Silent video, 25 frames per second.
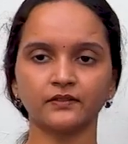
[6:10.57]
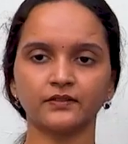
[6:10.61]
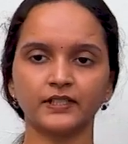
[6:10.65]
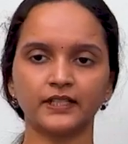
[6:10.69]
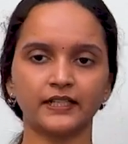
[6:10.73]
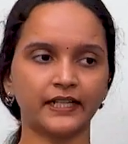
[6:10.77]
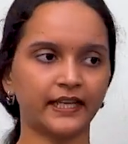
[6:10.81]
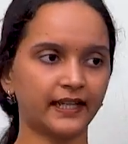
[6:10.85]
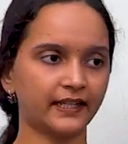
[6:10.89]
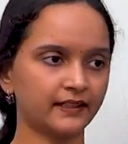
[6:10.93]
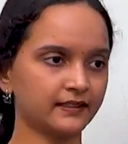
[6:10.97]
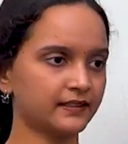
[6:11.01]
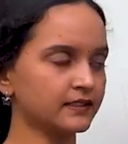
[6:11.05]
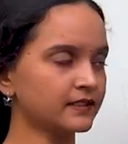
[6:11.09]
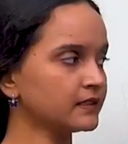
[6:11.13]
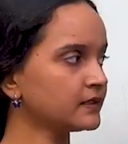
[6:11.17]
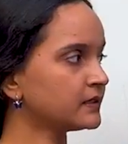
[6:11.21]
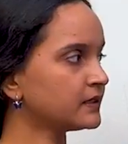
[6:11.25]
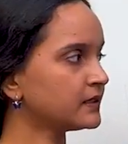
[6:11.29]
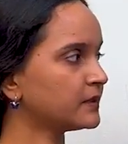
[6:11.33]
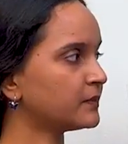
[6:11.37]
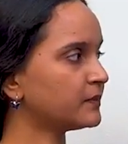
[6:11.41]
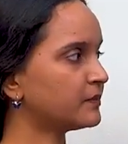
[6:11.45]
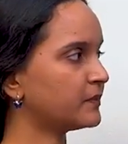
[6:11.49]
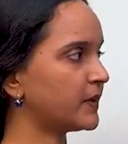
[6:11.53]
we take the
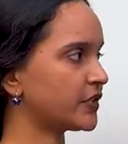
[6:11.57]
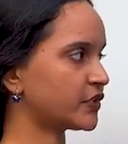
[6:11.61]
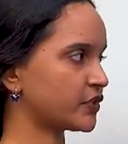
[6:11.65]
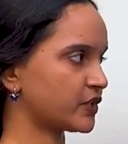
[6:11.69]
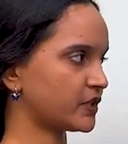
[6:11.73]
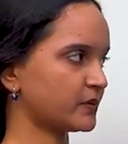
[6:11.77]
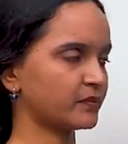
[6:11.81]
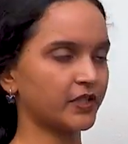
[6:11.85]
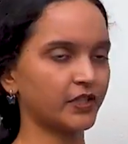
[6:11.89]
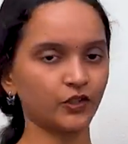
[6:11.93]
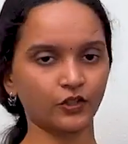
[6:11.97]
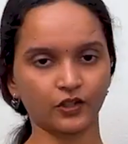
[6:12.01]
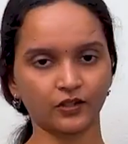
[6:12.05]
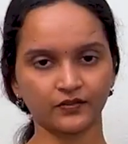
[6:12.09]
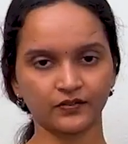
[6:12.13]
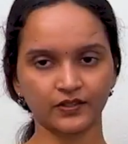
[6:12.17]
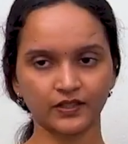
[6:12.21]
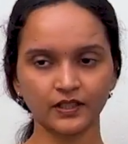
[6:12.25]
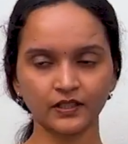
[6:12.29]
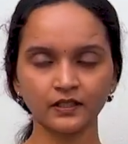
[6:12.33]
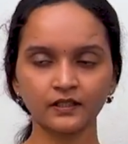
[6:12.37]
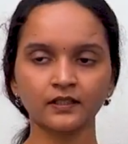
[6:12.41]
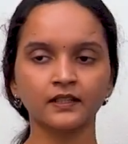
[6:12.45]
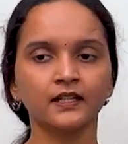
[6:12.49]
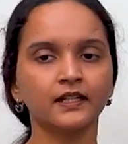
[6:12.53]
measurement of the
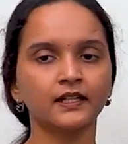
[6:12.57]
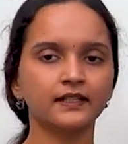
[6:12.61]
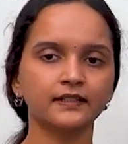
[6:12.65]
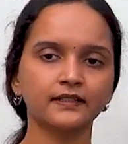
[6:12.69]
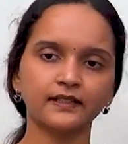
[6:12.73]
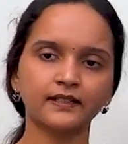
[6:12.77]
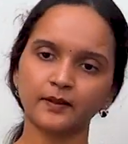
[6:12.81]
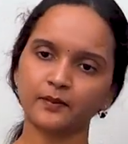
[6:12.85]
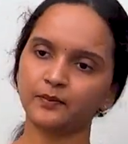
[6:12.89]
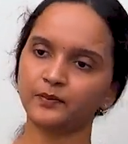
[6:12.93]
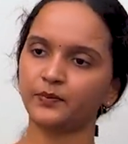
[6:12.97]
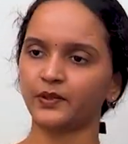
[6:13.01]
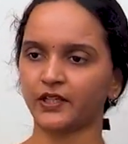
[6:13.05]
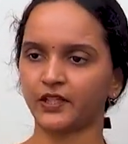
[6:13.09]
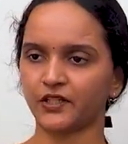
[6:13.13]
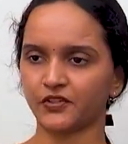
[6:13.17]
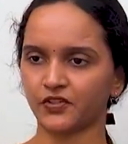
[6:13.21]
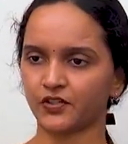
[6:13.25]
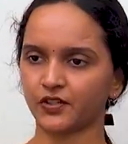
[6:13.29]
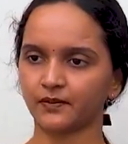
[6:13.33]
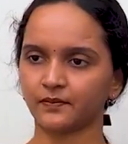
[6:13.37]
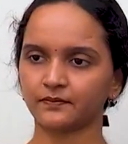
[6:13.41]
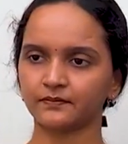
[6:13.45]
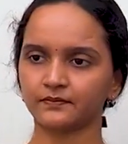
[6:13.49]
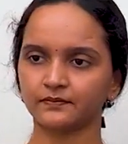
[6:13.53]

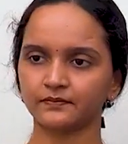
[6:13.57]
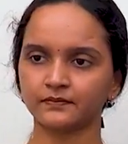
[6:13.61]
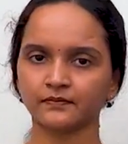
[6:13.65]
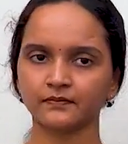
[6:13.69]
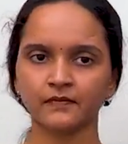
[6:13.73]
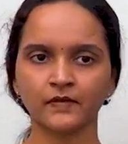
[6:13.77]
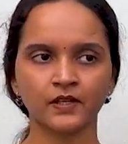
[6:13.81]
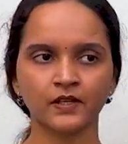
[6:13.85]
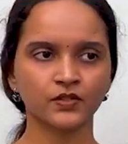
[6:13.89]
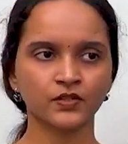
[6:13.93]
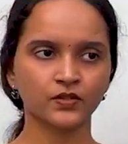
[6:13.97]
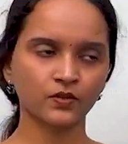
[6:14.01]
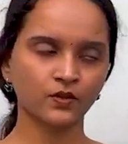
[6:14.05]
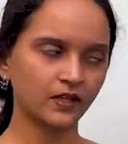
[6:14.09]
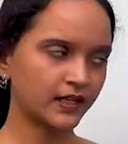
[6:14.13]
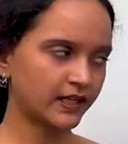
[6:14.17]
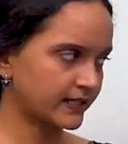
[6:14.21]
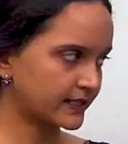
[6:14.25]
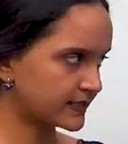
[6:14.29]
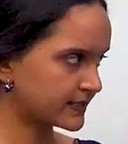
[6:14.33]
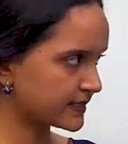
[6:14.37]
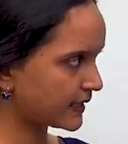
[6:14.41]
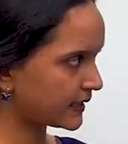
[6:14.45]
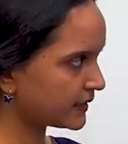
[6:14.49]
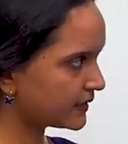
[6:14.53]
temperature. So,
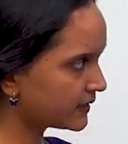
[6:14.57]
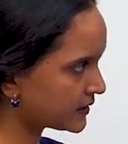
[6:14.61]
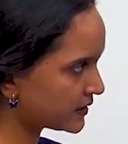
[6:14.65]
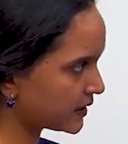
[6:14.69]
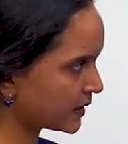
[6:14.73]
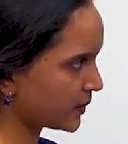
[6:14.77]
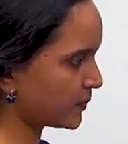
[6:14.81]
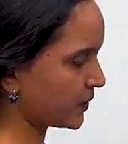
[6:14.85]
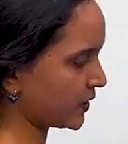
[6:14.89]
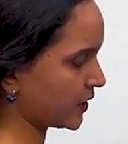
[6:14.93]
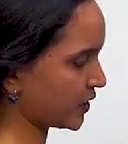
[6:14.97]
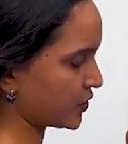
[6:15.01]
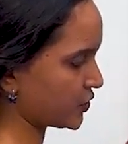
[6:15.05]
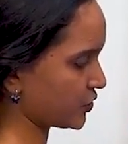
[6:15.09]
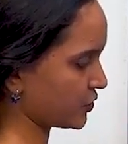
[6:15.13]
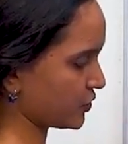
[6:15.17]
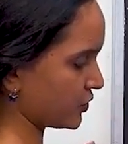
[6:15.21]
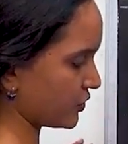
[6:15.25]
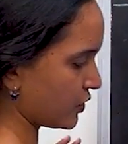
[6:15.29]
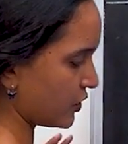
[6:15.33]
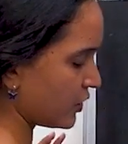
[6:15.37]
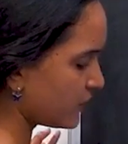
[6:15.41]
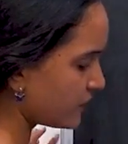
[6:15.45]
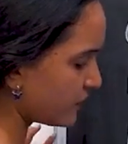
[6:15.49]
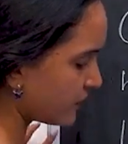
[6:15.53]
let's say the temperature
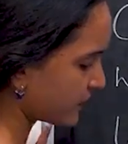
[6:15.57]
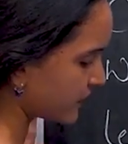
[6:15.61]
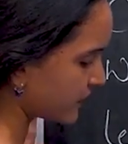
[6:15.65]
of